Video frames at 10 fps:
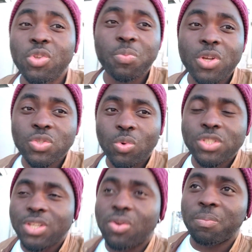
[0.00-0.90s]
But you must
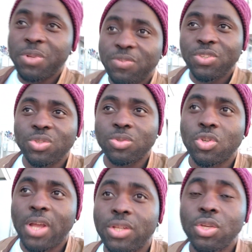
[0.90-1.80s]
watch the complete video
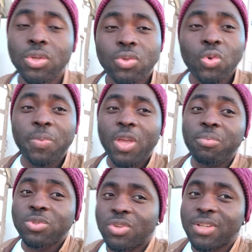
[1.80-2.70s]
so that you will be
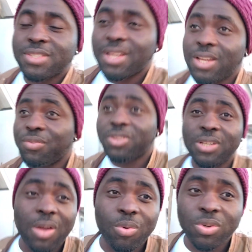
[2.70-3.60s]
able to understand
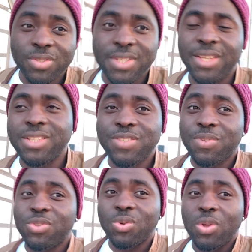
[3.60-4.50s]
everything I want to say in this
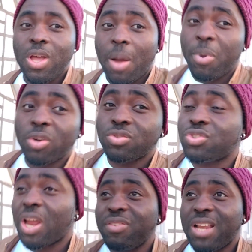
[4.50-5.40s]
video
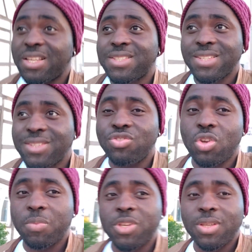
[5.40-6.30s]
about driving license in
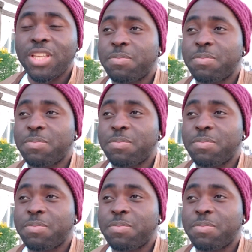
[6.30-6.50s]
Germany,